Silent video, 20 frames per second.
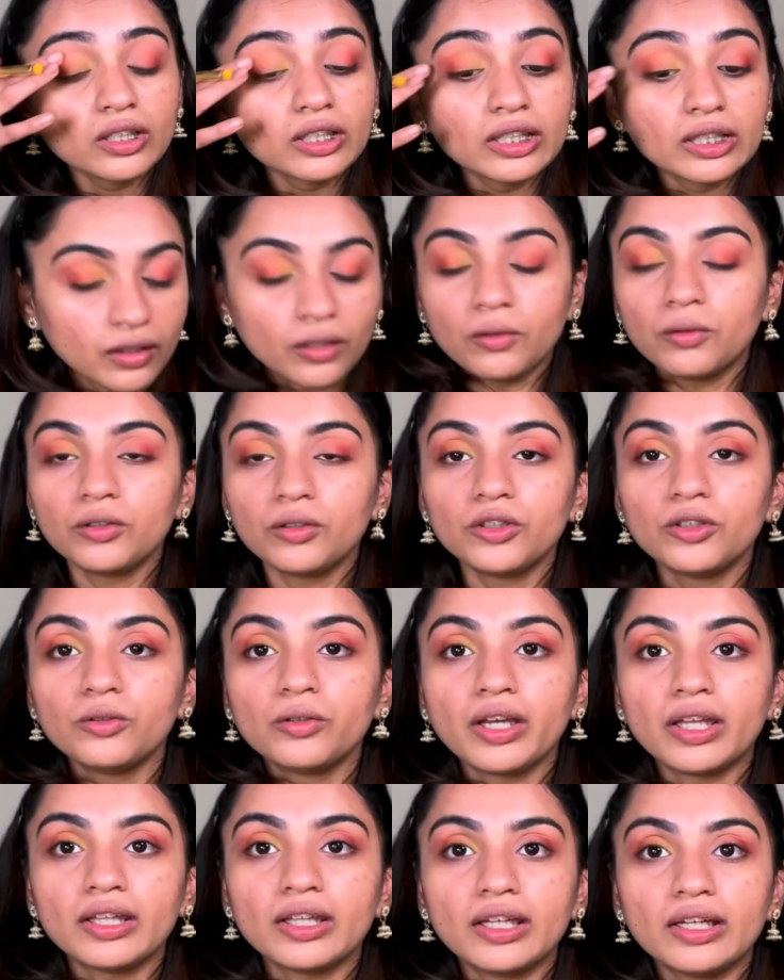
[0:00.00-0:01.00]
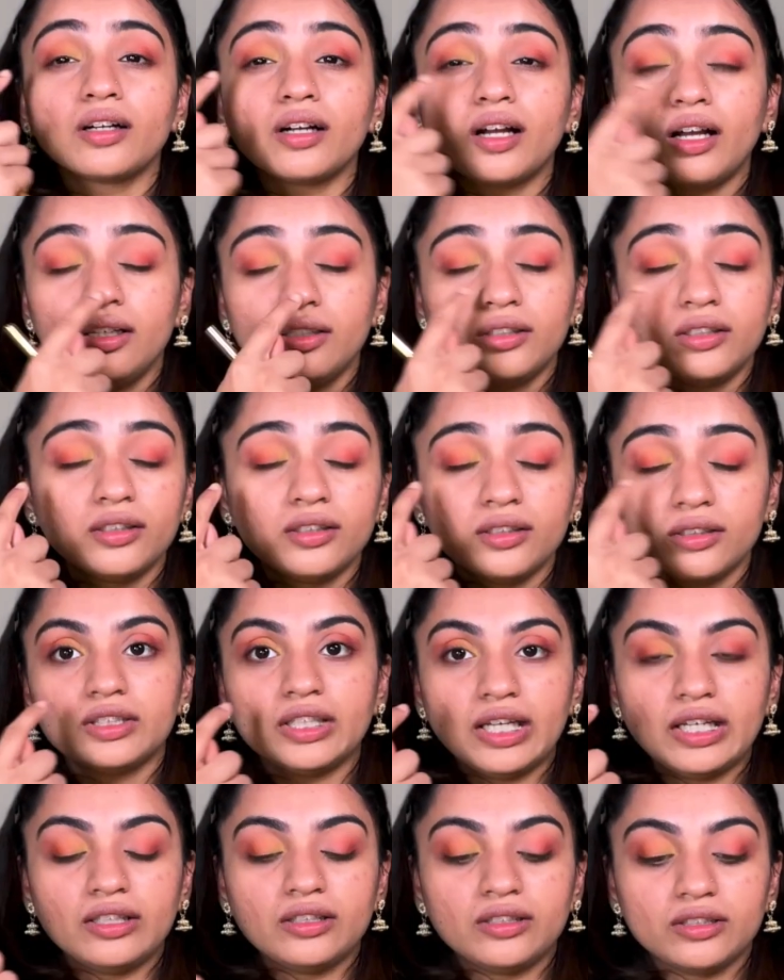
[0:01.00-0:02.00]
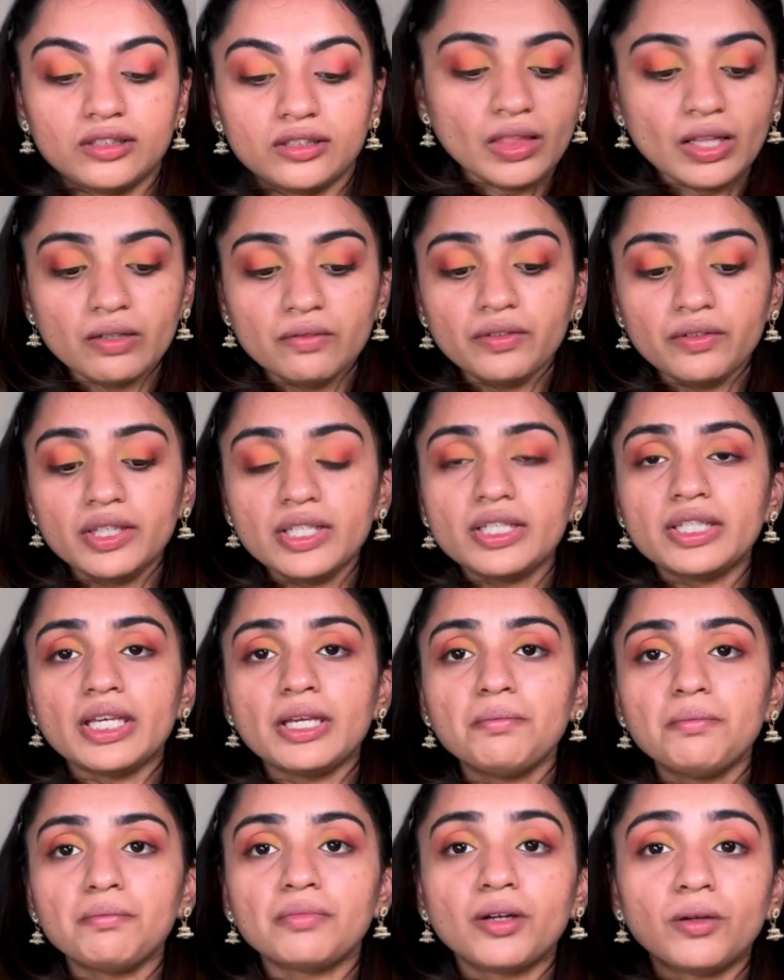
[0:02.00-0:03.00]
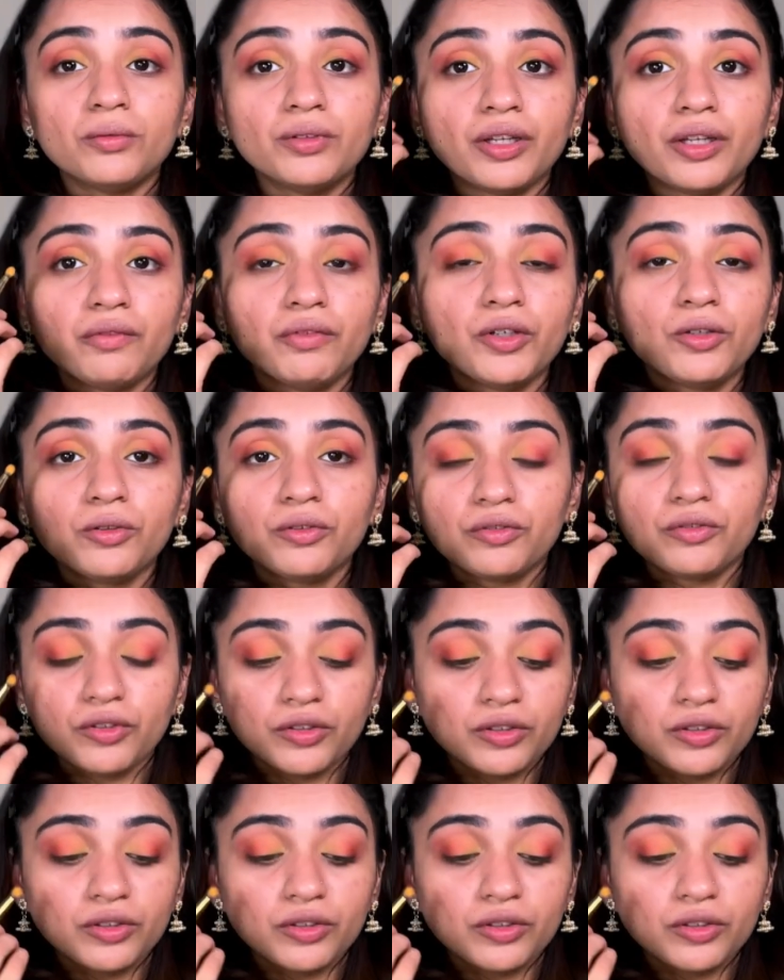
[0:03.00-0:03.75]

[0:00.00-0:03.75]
Now you get that color change. With the same brown that we took for